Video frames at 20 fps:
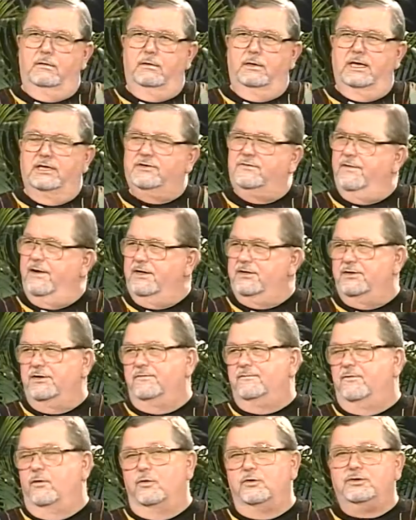let's face
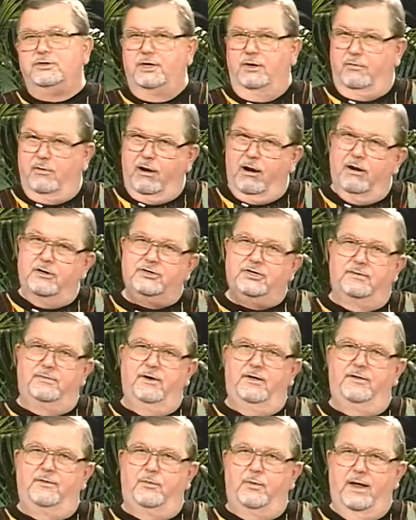it, folks, there are some
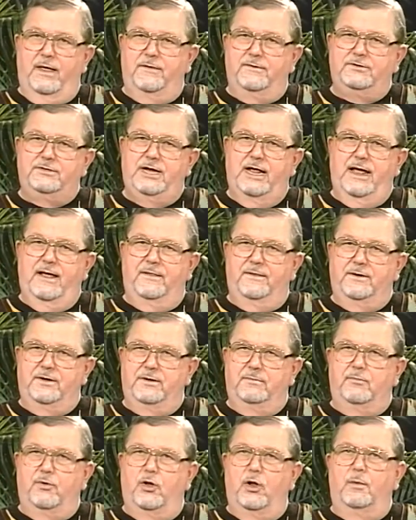other rather
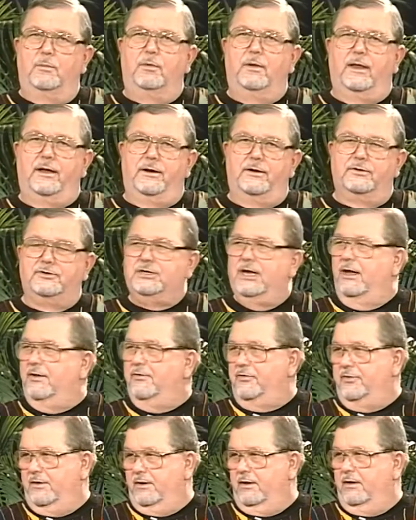talented ball players
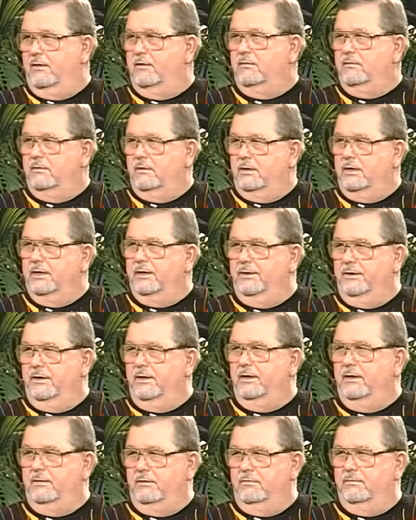out there in
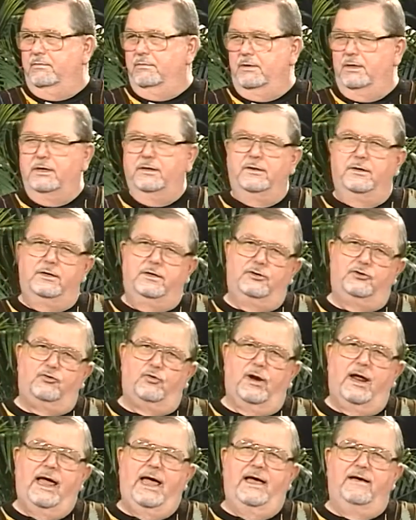the
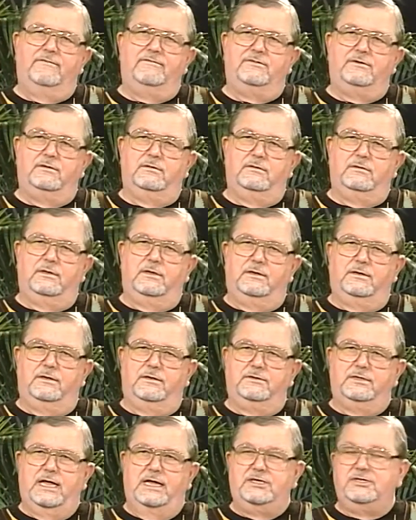draft.
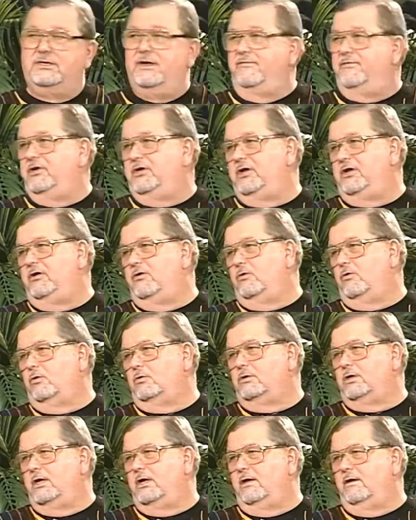There's that
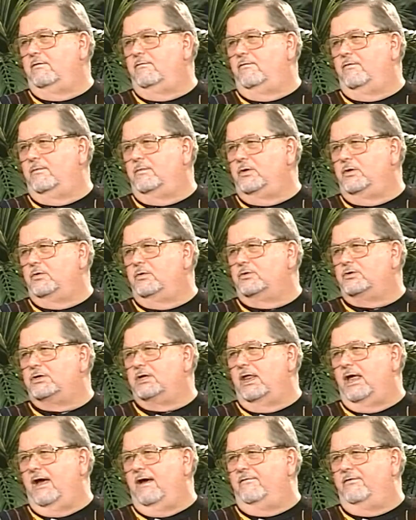17-year-old kid from
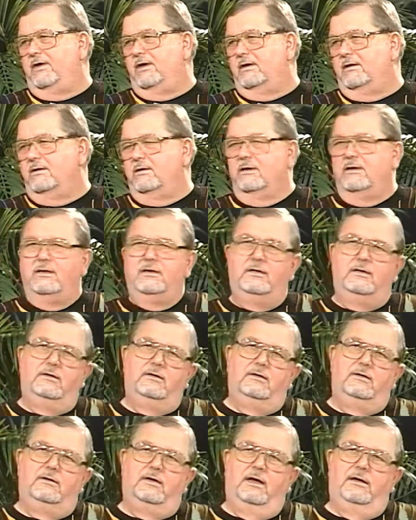Yugoslavia.
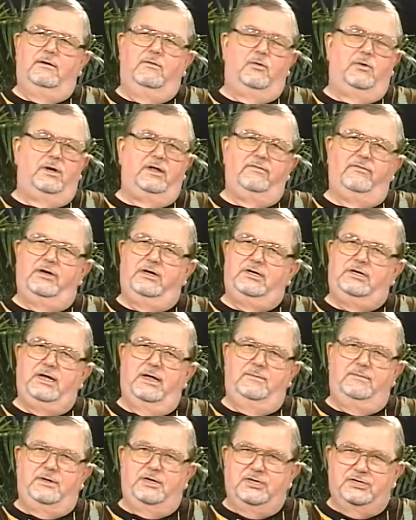I won't even
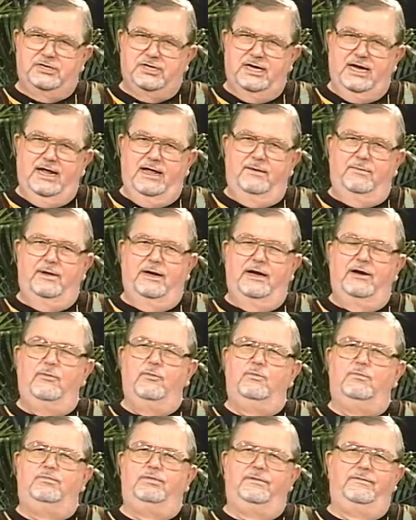attempt his name,
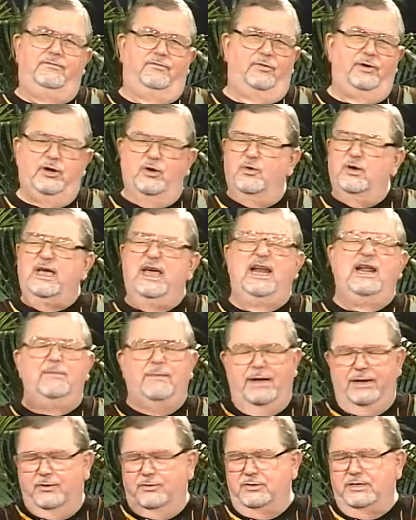and if we don't get
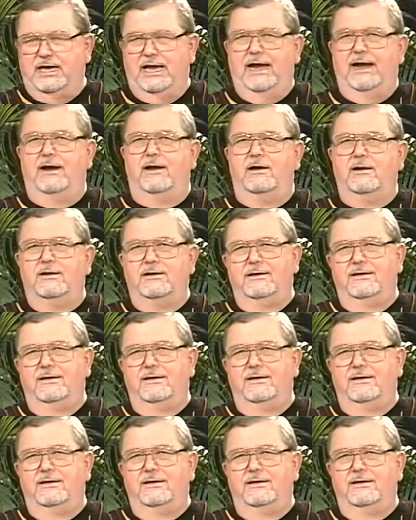him, I don't care.